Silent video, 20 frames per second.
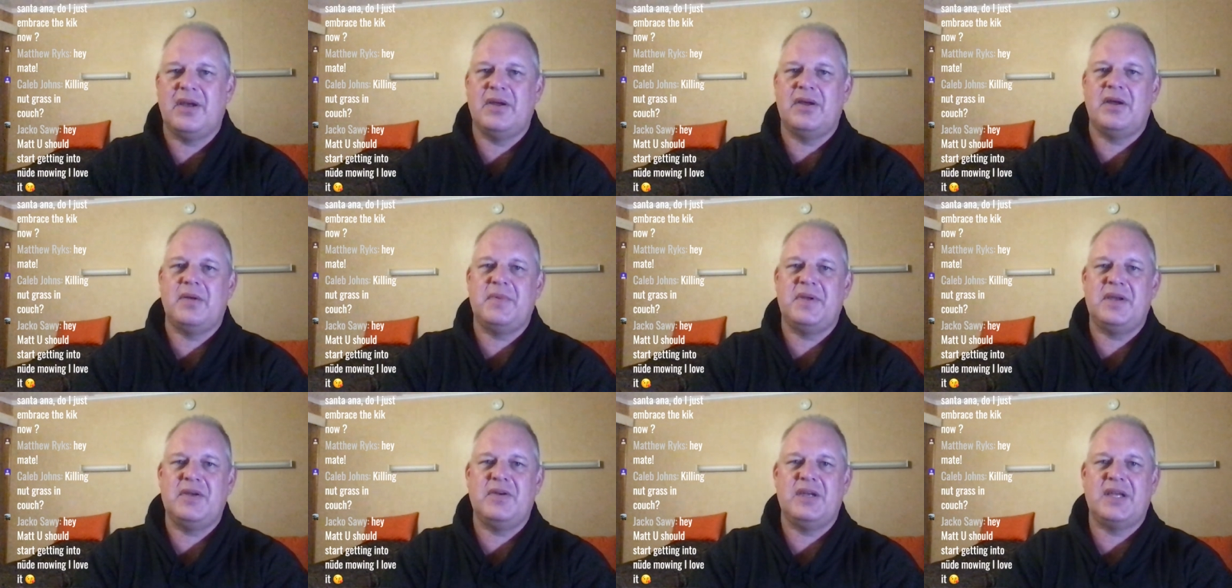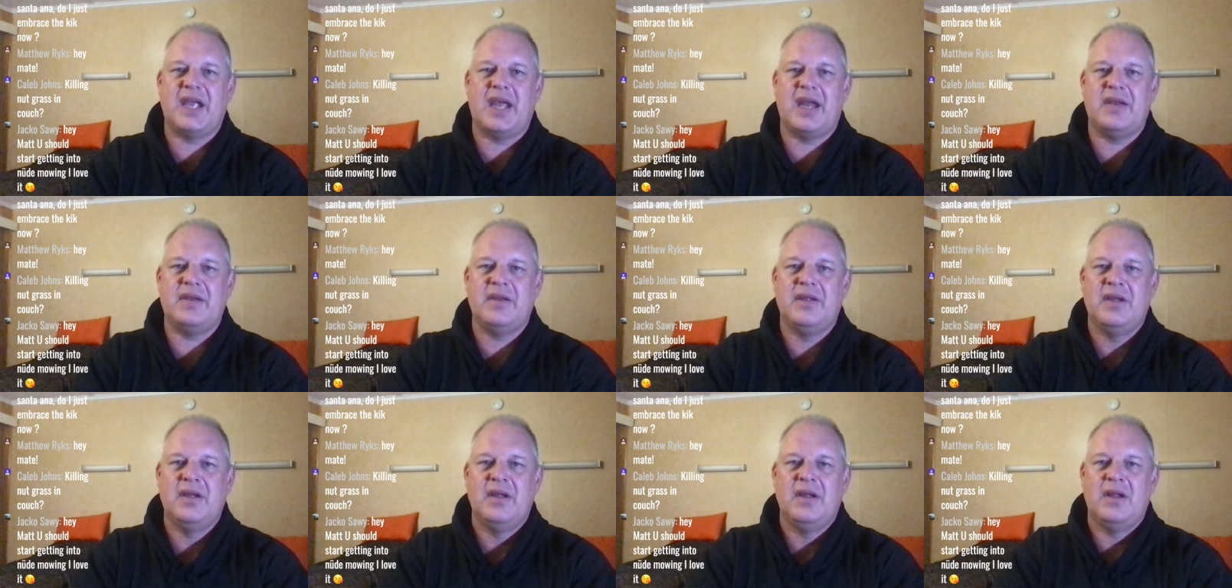I'm here again.
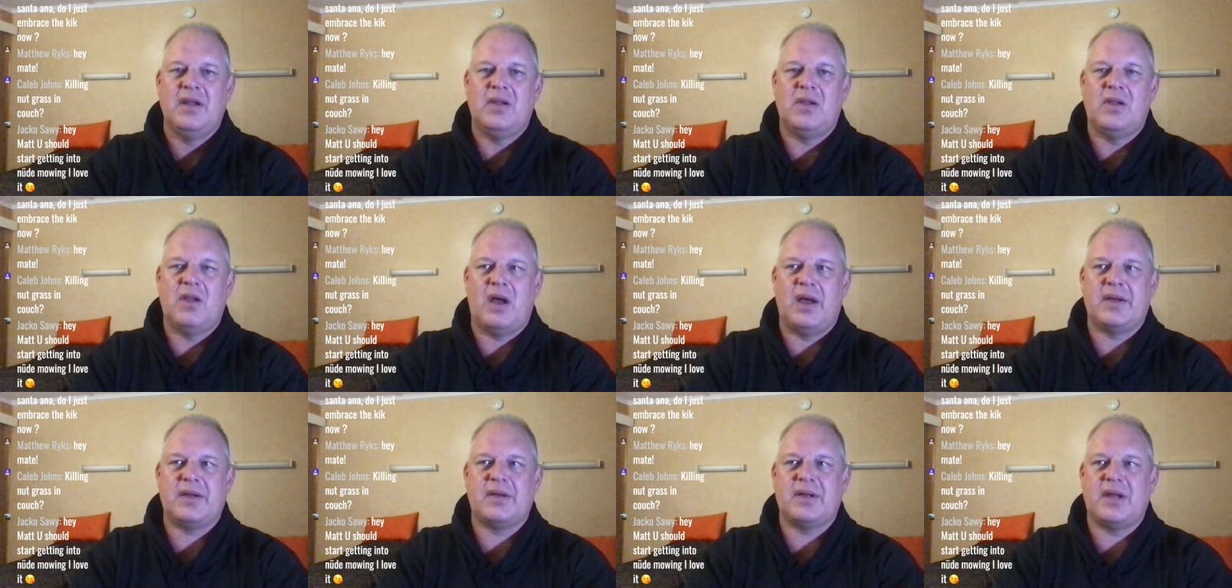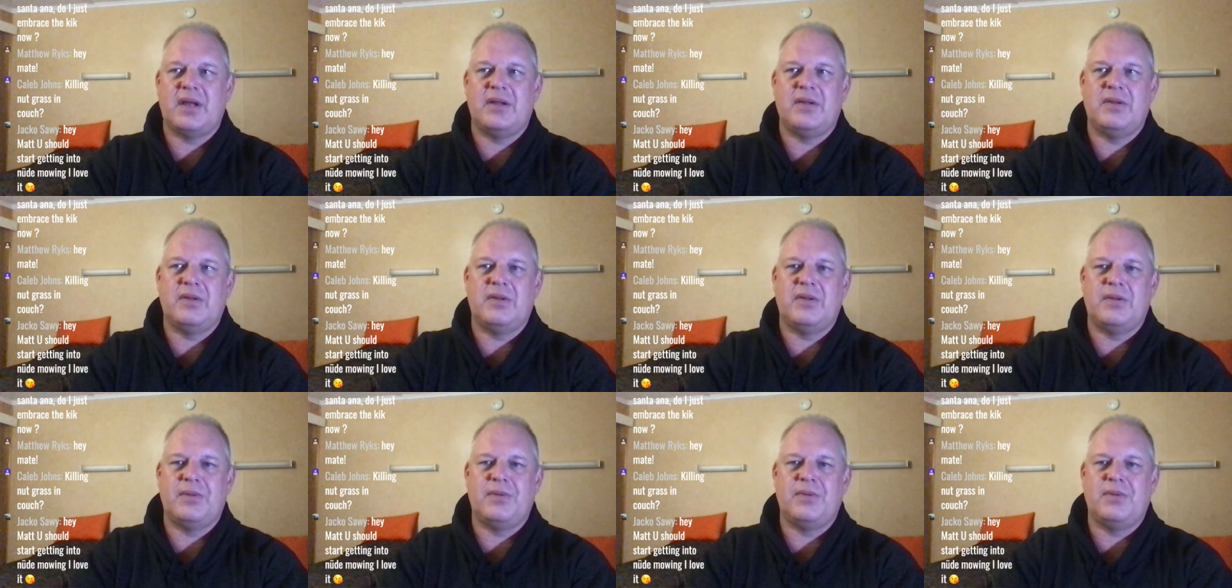
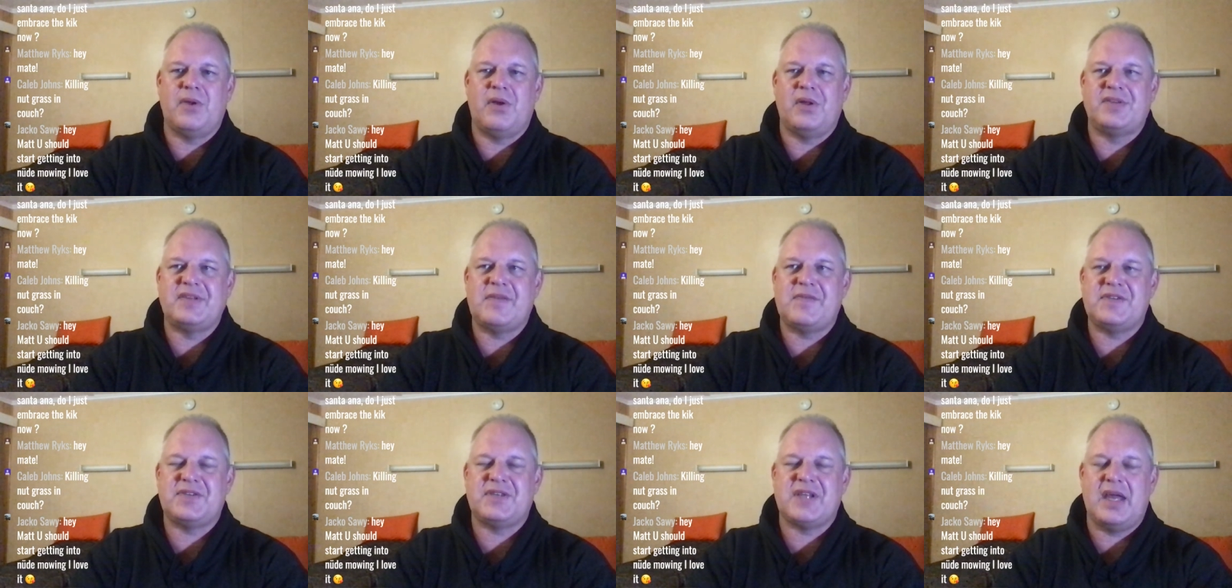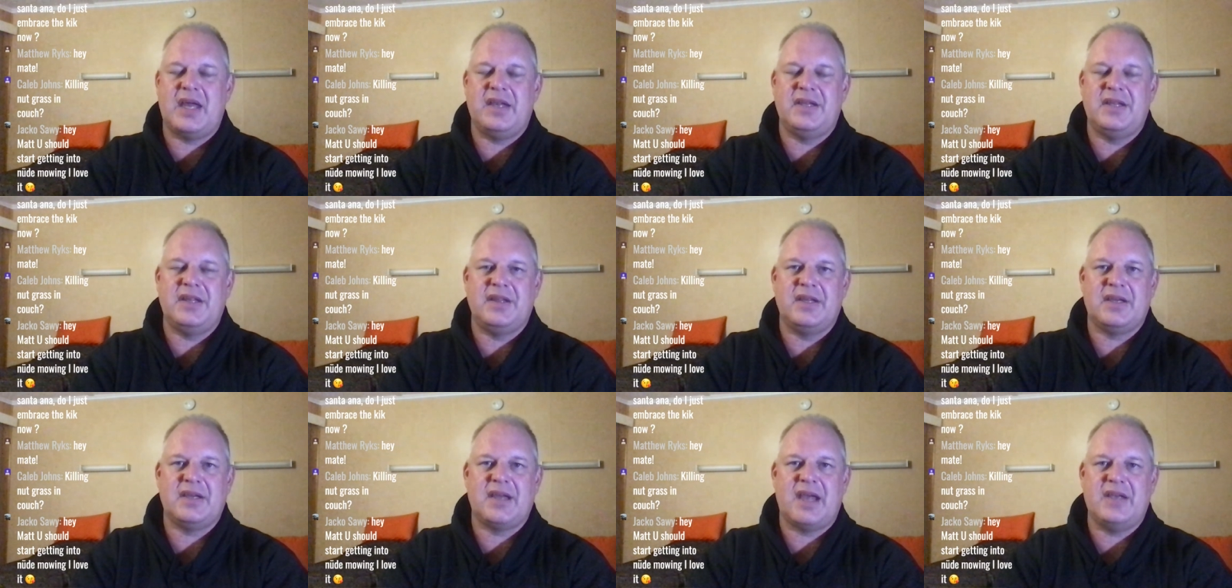Not devastated in
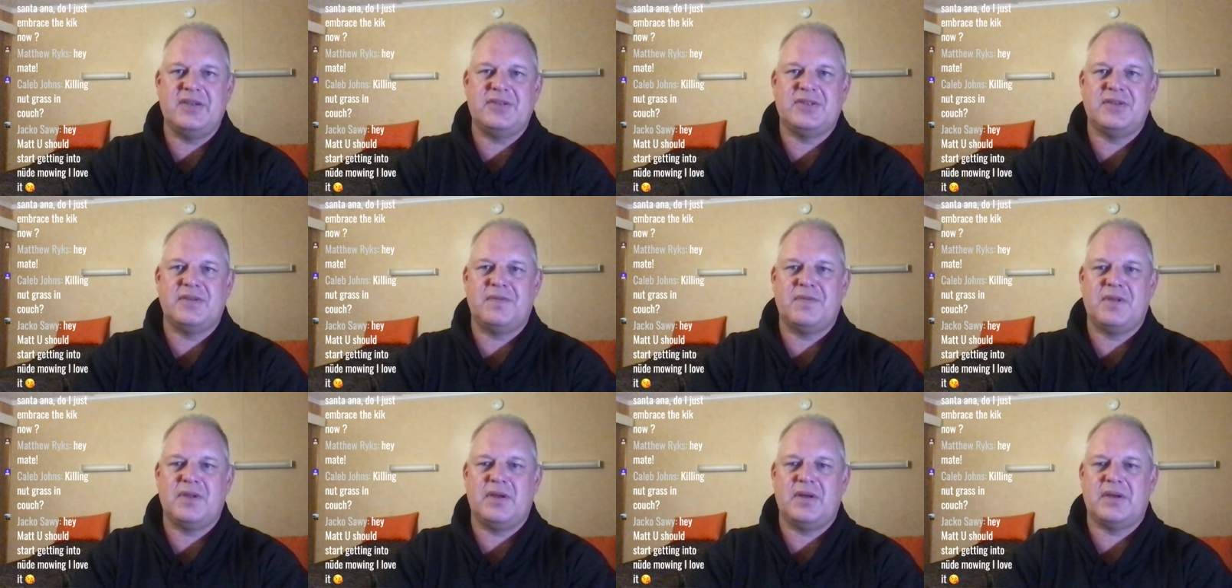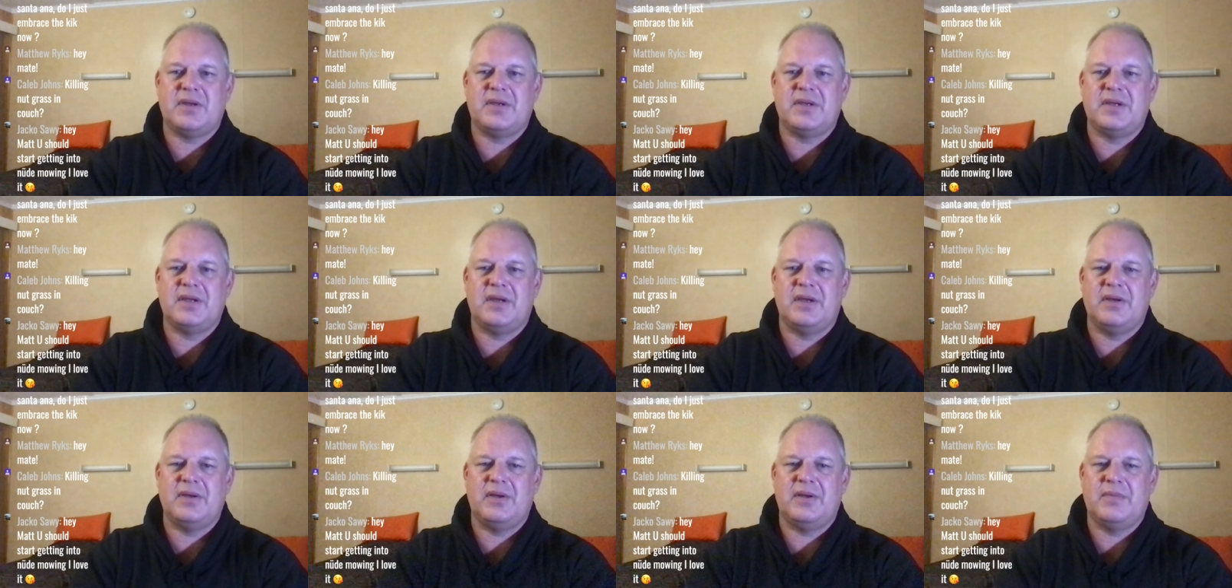the case of
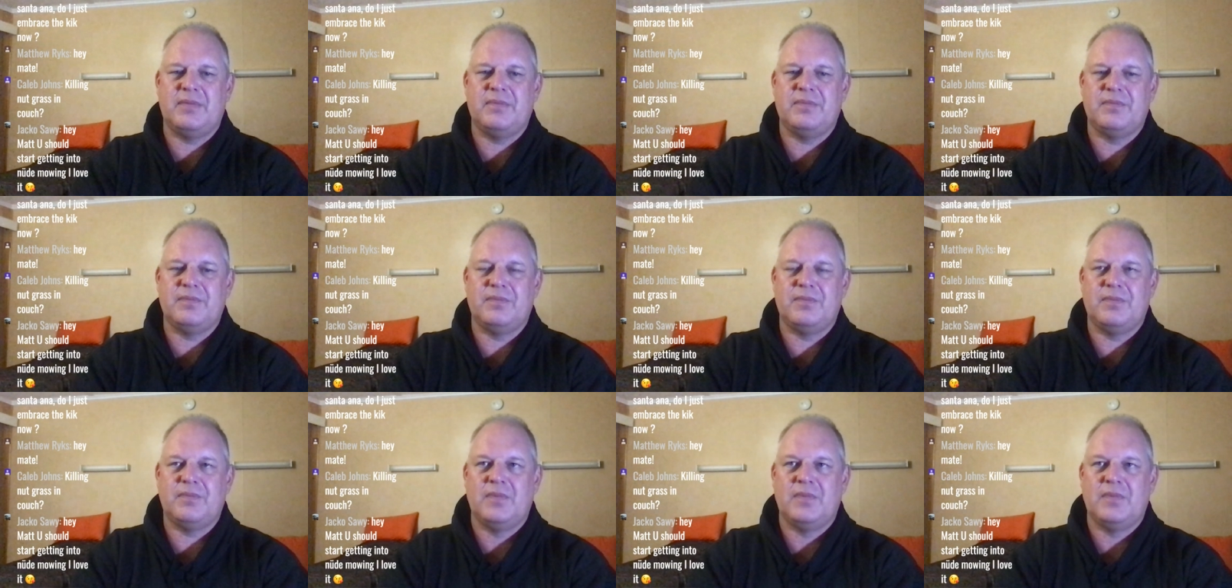I'm